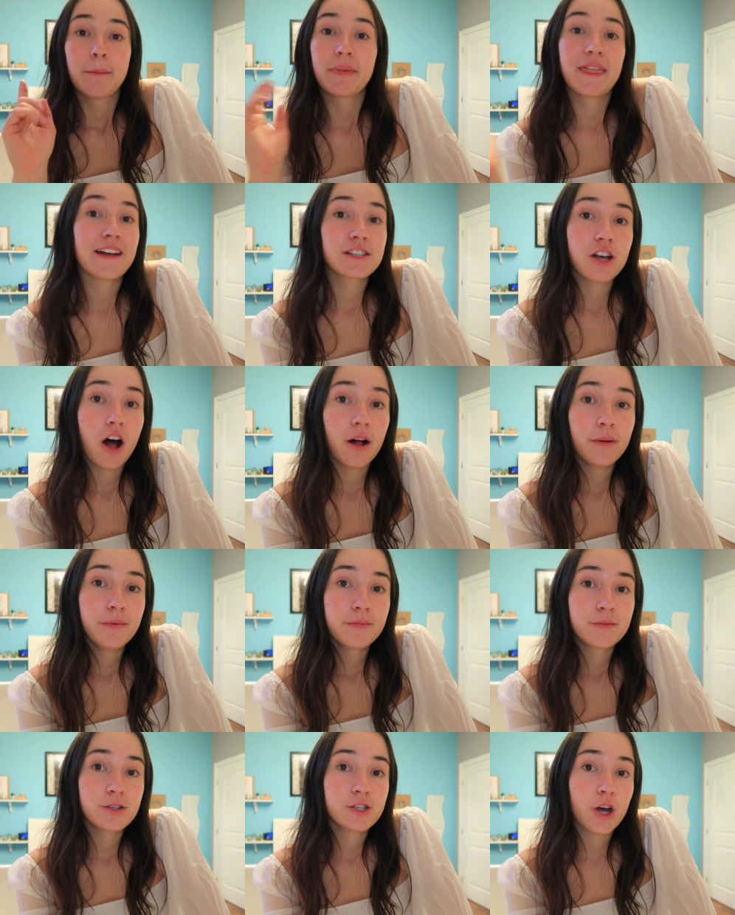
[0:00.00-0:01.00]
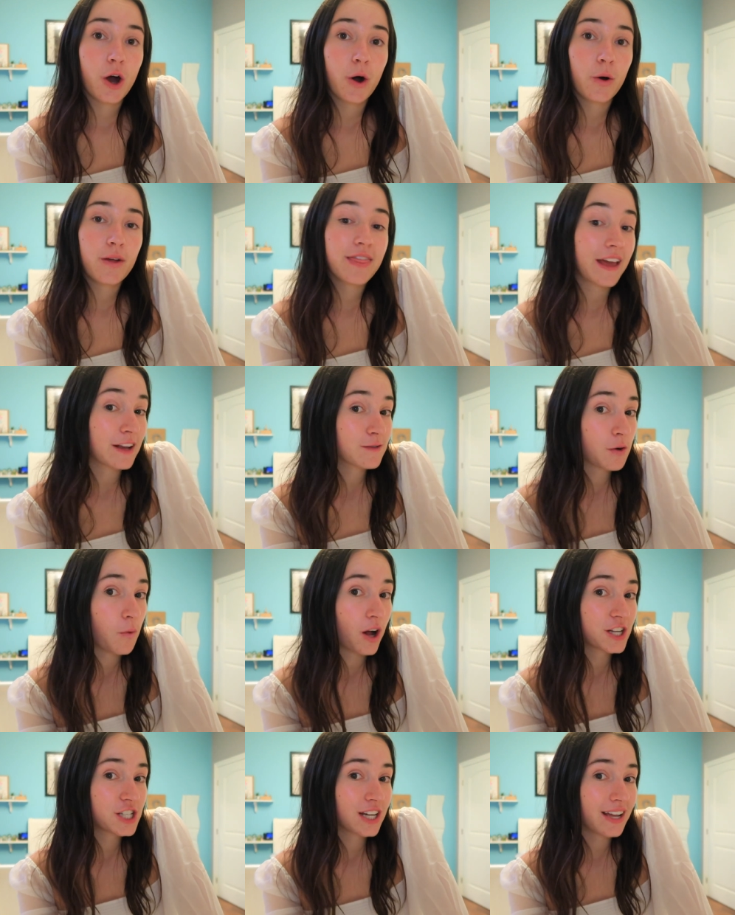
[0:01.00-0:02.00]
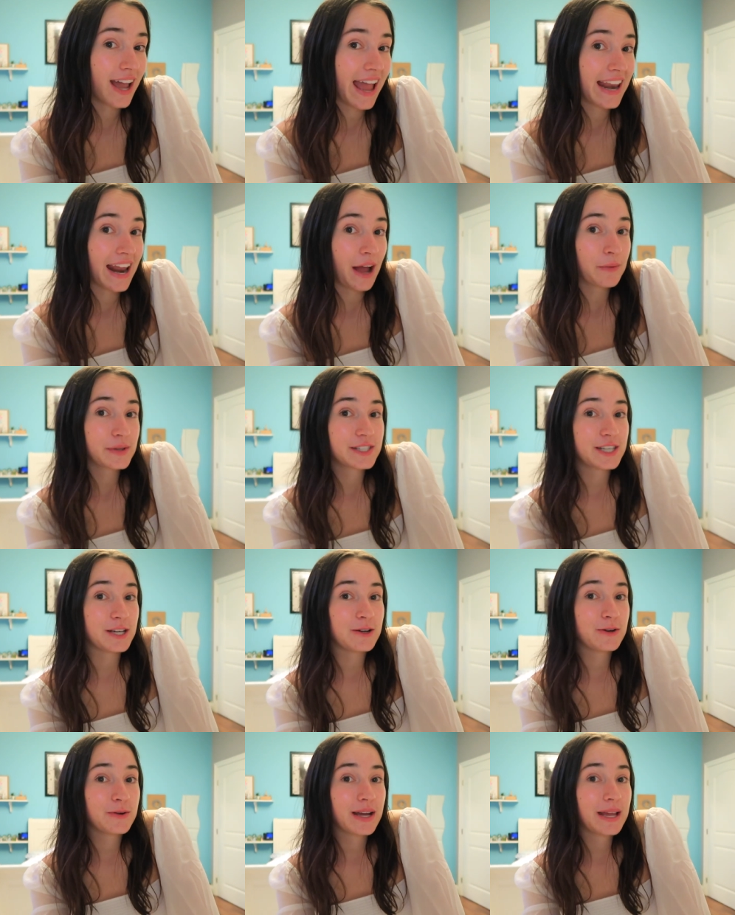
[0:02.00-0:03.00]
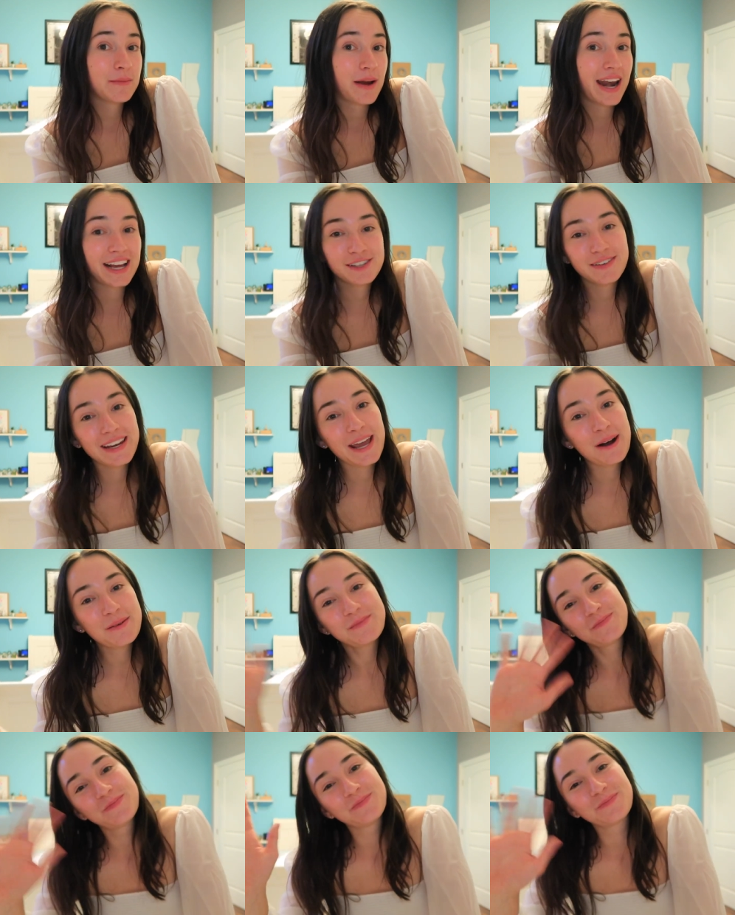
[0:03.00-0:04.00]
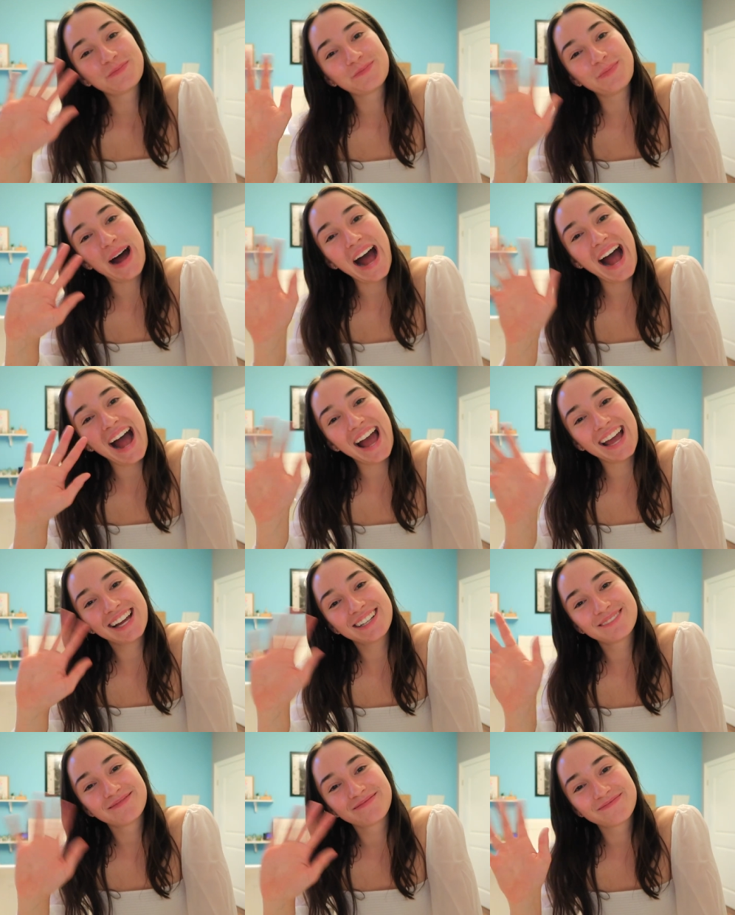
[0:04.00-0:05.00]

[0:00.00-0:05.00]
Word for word: But that's all. So thanks for watching, and I will see you in my next video. Bye!